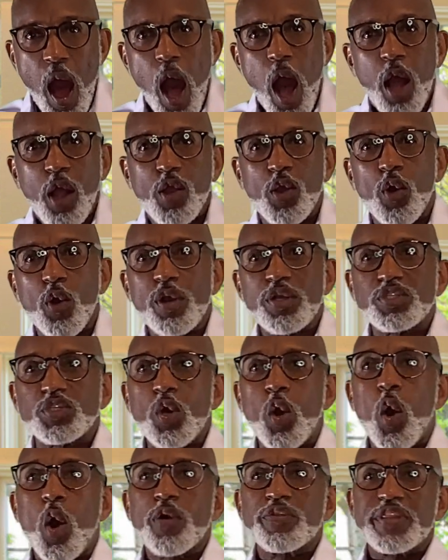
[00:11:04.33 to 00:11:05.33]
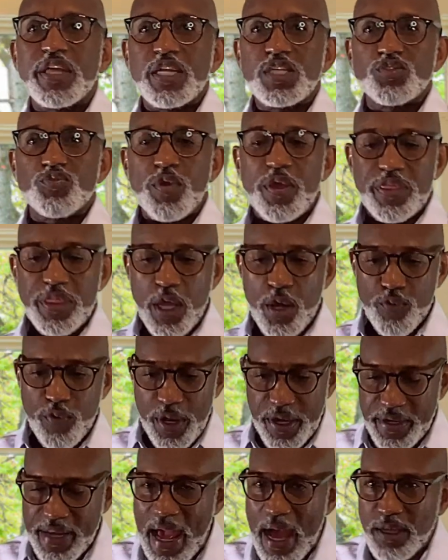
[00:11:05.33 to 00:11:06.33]
according to all that is written
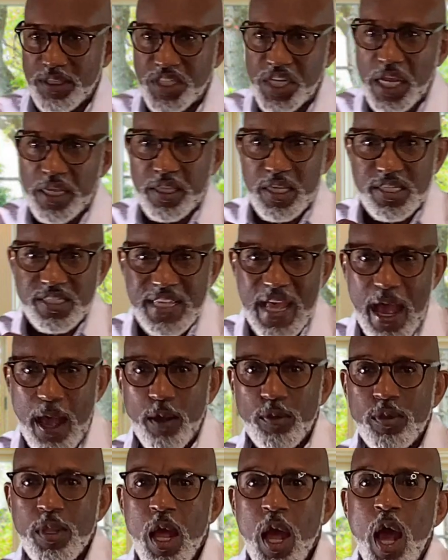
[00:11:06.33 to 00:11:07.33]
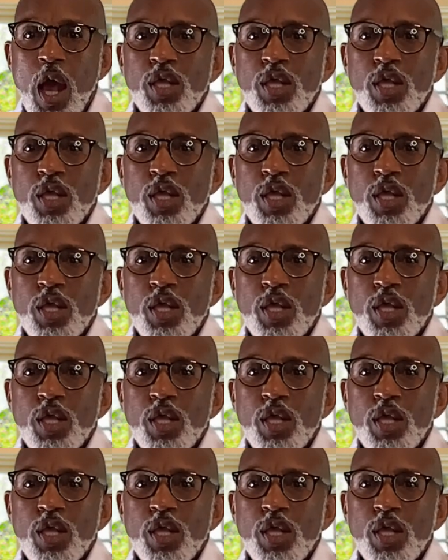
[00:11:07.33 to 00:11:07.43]
therein. Now, check this out.